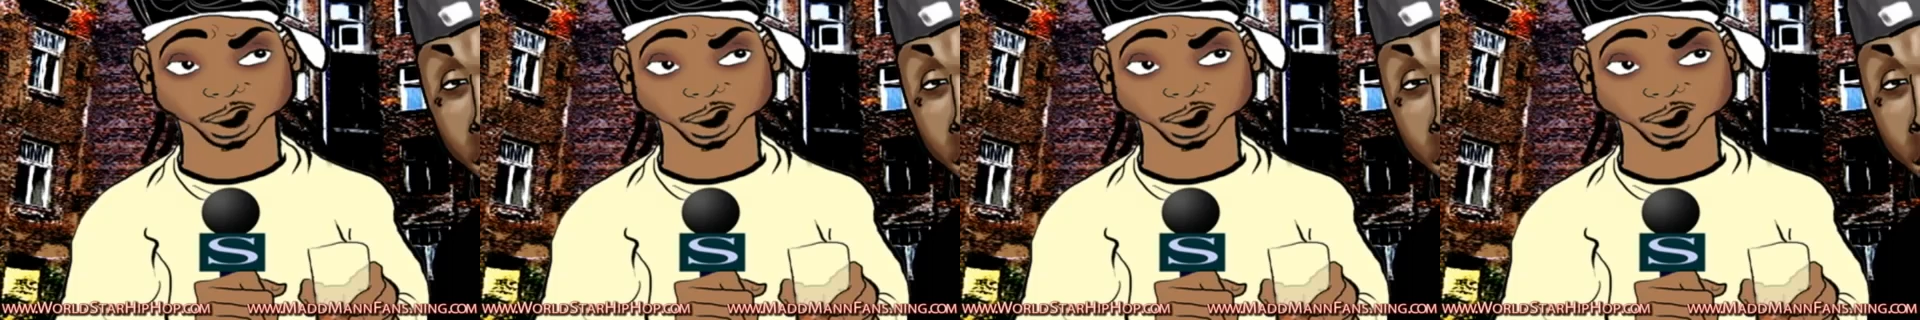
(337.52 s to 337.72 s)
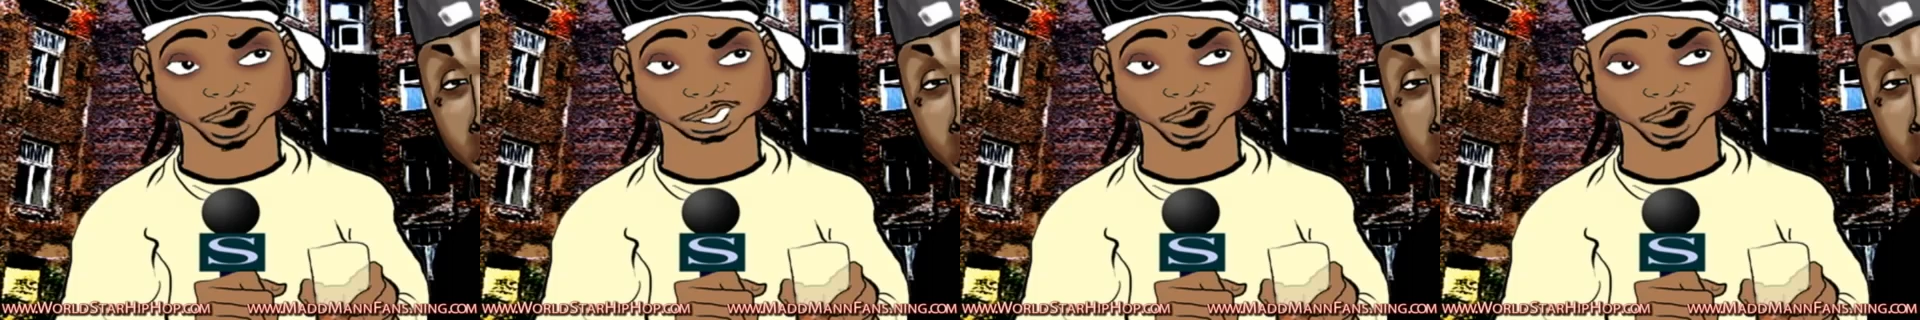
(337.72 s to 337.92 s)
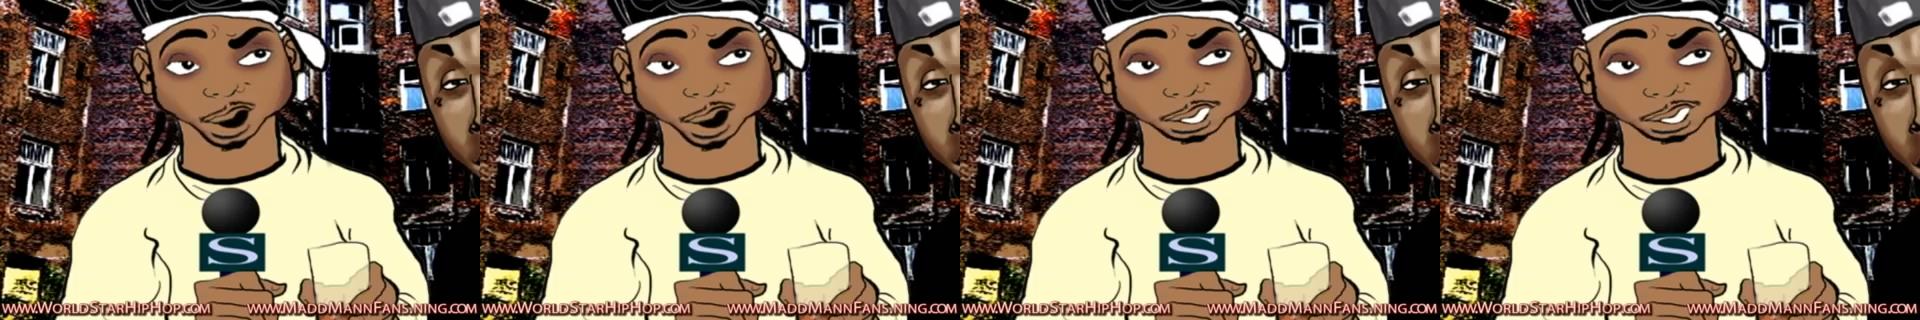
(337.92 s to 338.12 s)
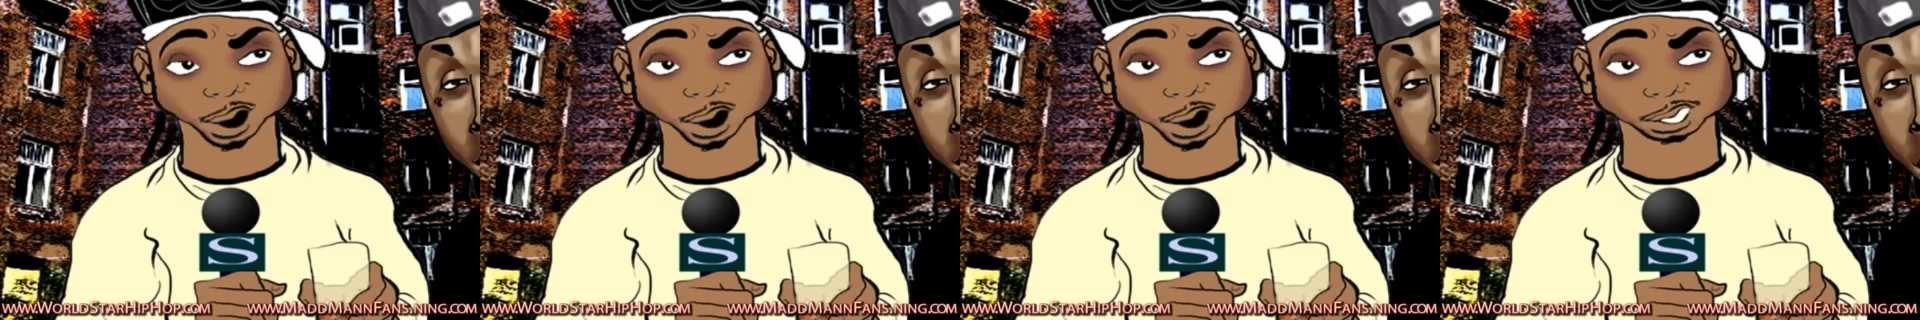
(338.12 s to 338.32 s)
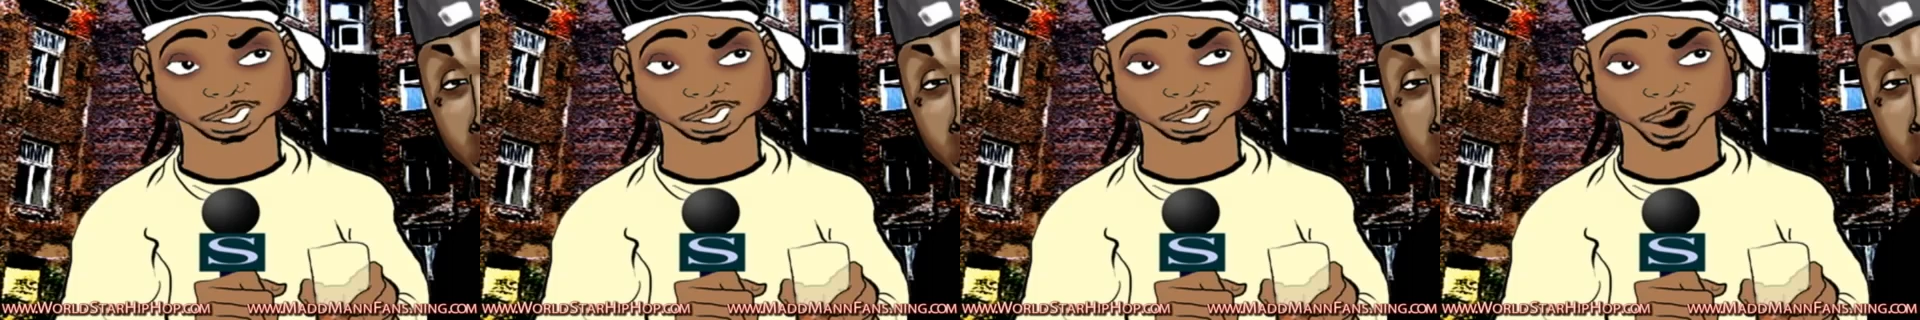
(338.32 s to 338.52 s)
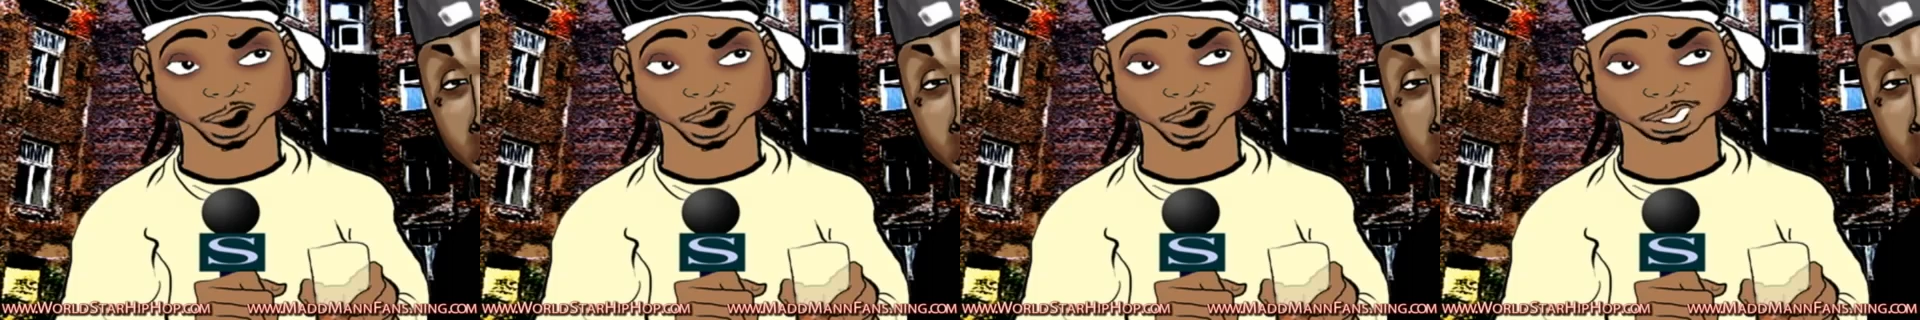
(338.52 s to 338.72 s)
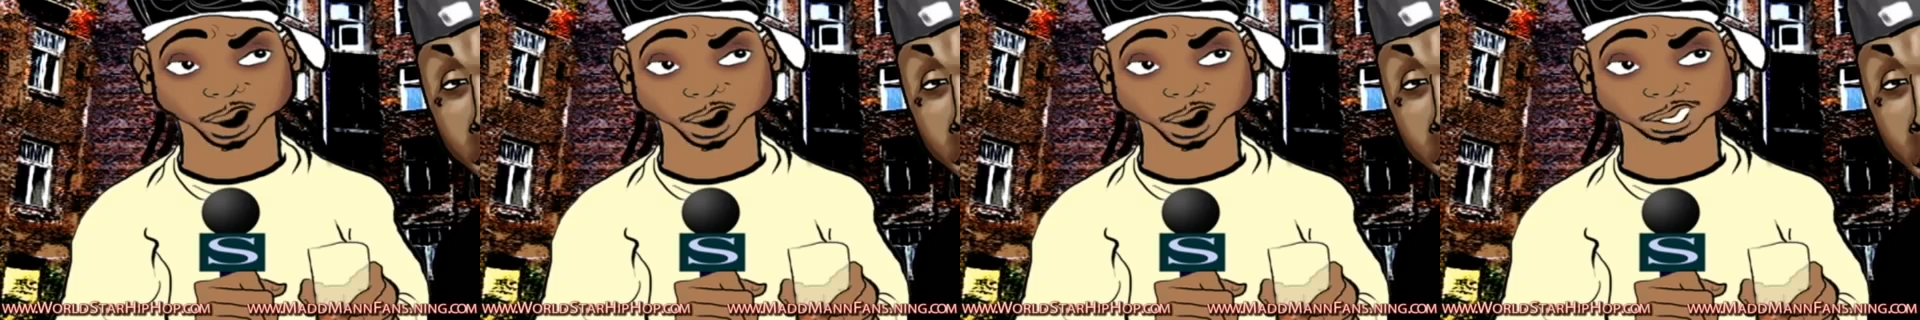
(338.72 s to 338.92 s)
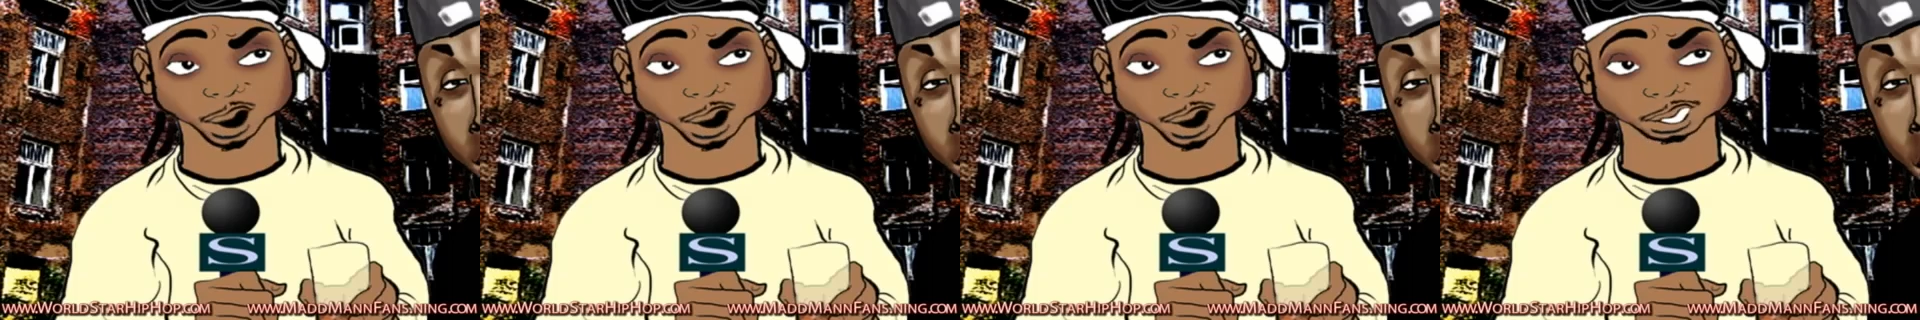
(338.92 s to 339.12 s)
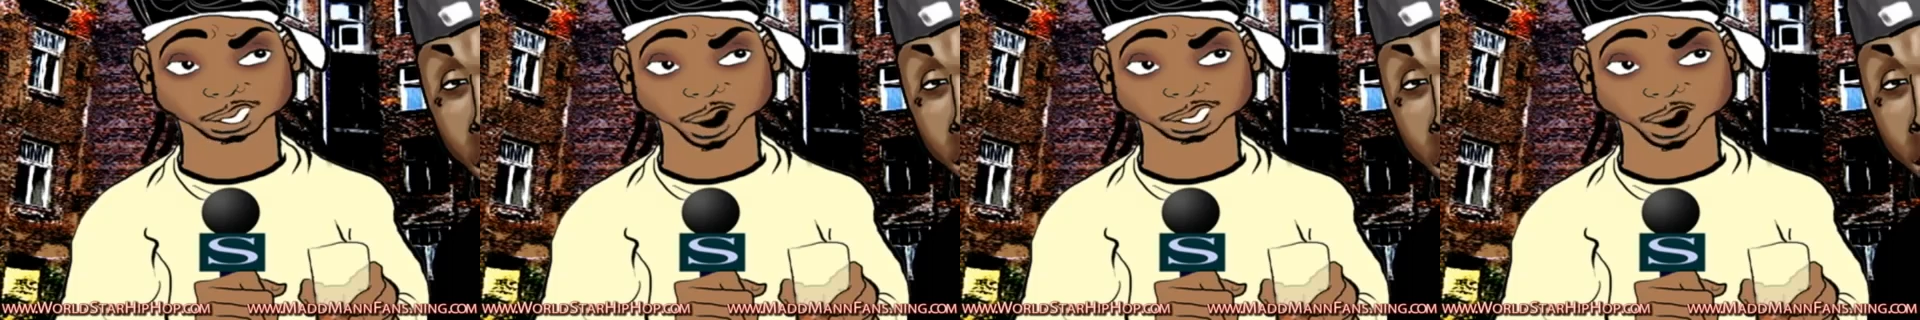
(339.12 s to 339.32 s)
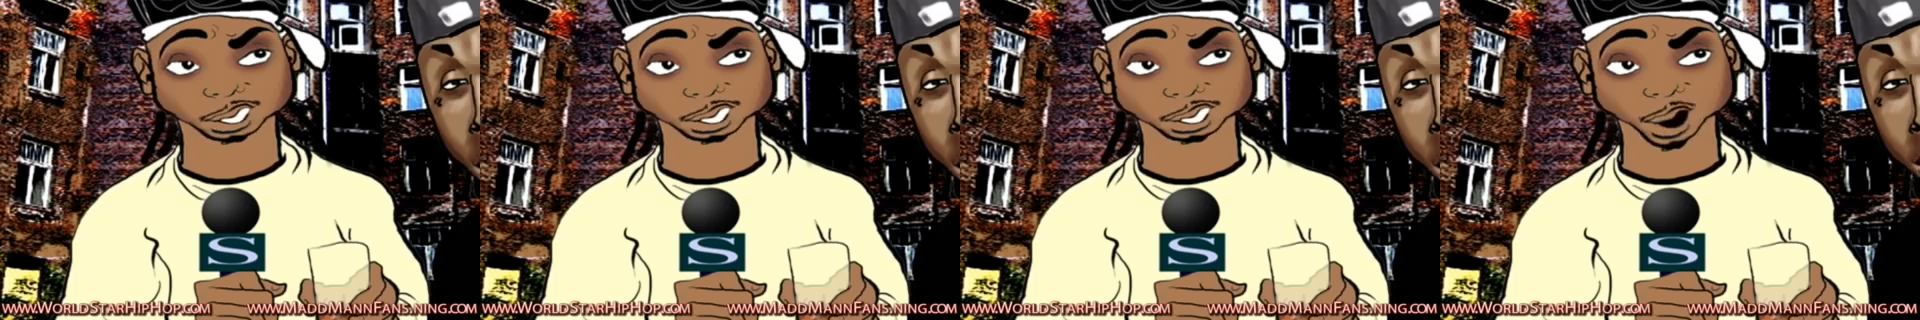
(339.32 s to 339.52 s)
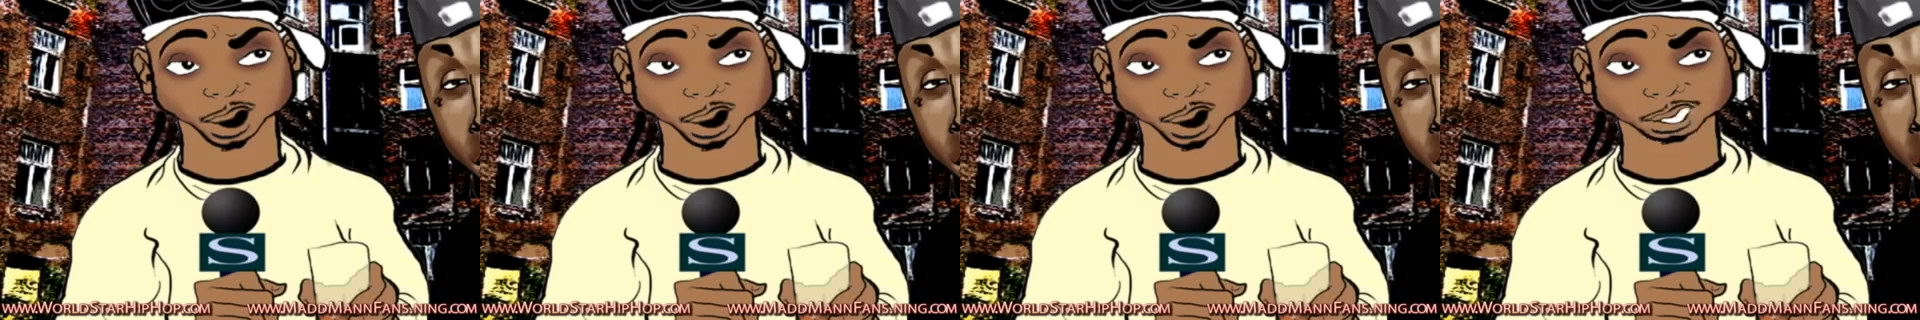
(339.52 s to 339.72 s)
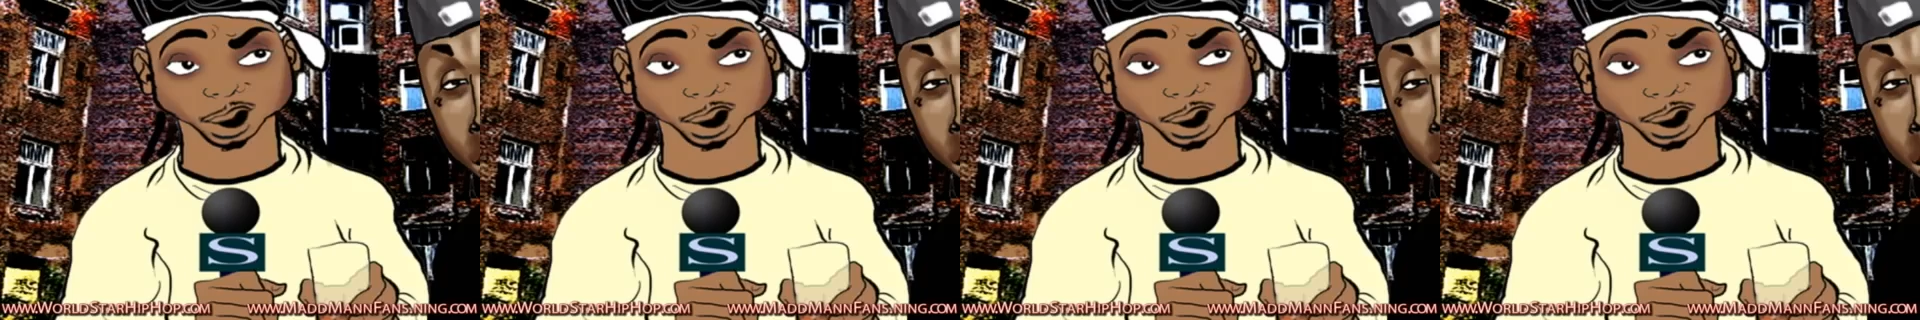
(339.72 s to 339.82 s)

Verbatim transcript: basically, all, all of your records are gonna